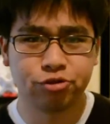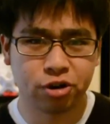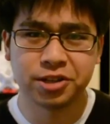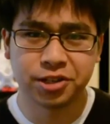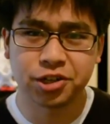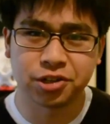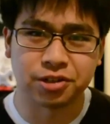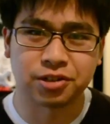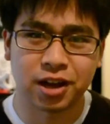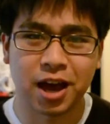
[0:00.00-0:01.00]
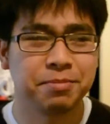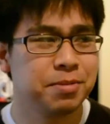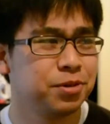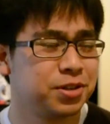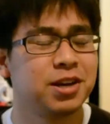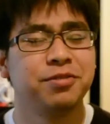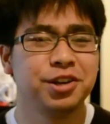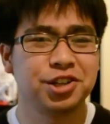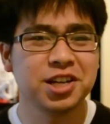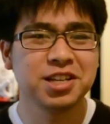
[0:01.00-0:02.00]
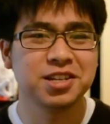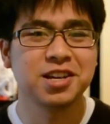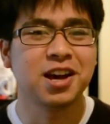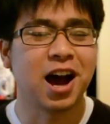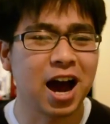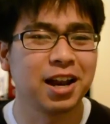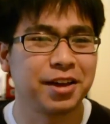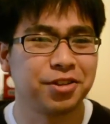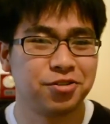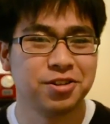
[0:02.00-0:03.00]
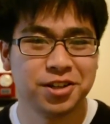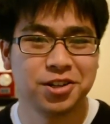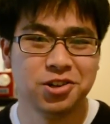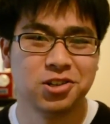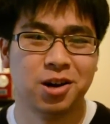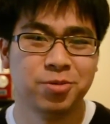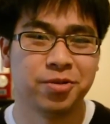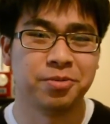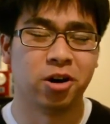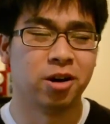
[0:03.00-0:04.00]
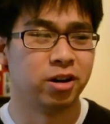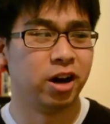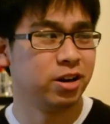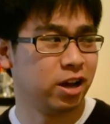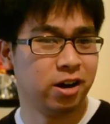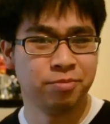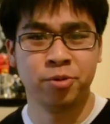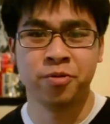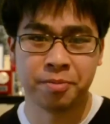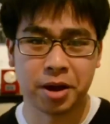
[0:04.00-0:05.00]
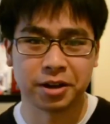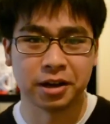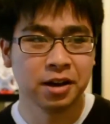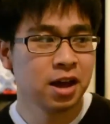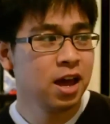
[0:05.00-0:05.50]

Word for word: transitions, and people say they're really cheesy. I like the transitions on movie on, on, on Movie Maker.